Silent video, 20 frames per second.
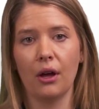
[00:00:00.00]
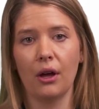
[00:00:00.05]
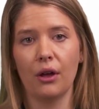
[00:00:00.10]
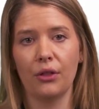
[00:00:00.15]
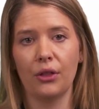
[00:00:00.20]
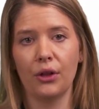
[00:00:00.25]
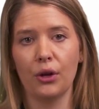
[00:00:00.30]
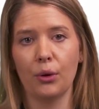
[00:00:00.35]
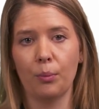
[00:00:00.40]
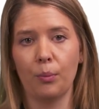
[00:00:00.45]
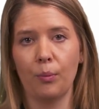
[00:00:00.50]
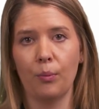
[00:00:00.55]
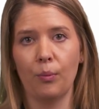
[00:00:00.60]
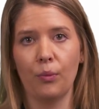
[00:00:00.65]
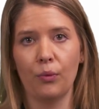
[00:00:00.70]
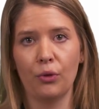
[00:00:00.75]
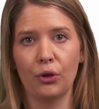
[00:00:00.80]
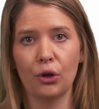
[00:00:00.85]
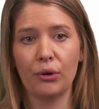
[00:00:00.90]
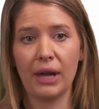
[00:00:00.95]
the
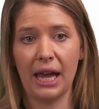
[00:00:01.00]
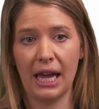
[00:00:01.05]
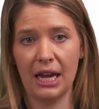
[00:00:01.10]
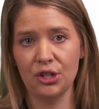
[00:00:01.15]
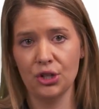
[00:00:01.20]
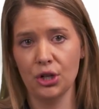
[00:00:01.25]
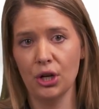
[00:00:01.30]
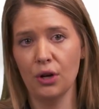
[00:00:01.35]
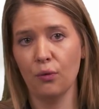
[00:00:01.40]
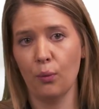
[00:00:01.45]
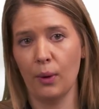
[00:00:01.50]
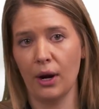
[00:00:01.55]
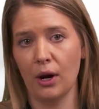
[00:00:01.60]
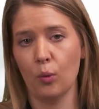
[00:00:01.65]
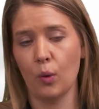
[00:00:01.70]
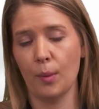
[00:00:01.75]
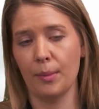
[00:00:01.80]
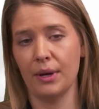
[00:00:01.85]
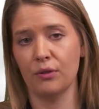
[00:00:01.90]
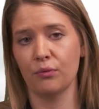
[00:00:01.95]
location of where
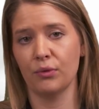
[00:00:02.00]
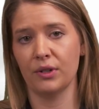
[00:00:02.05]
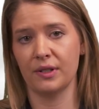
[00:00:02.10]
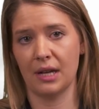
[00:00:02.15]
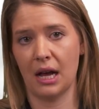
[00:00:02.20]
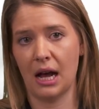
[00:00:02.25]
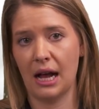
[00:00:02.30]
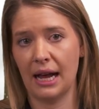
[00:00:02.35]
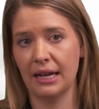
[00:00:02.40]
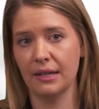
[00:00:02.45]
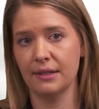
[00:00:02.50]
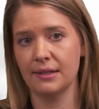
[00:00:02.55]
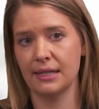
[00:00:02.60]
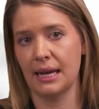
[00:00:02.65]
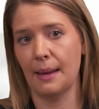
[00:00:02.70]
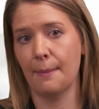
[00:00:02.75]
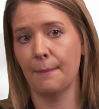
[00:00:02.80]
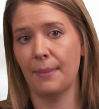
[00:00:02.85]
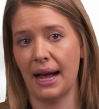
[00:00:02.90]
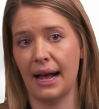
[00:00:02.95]
a woman resides
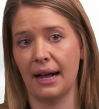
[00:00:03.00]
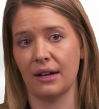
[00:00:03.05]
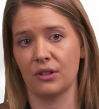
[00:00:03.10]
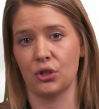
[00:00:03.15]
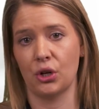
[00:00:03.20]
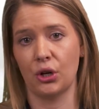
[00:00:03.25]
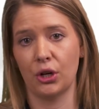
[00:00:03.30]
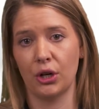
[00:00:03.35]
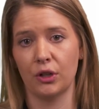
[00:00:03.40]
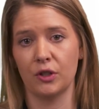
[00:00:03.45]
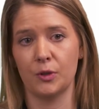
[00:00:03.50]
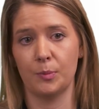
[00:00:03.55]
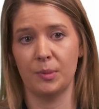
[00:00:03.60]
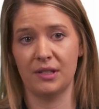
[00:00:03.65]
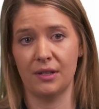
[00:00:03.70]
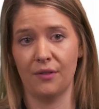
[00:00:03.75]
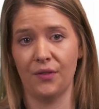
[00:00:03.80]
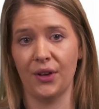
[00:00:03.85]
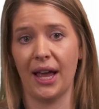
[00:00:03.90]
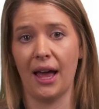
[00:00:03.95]
impacts her
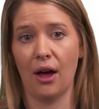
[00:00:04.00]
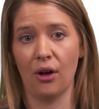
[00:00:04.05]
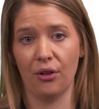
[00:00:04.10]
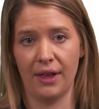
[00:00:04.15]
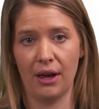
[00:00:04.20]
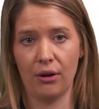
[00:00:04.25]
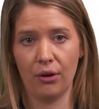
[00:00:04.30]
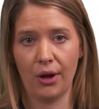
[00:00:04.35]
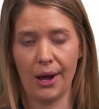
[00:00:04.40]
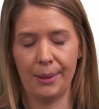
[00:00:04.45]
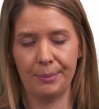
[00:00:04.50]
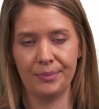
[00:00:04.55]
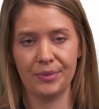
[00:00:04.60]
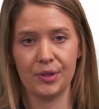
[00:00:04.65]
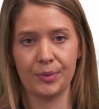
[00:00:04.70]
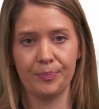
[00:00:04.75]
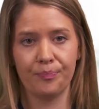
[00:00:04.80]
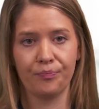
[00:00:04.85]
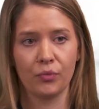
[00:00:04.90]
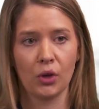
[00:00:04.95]
specific health
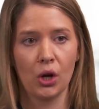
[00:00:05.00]
outcomes.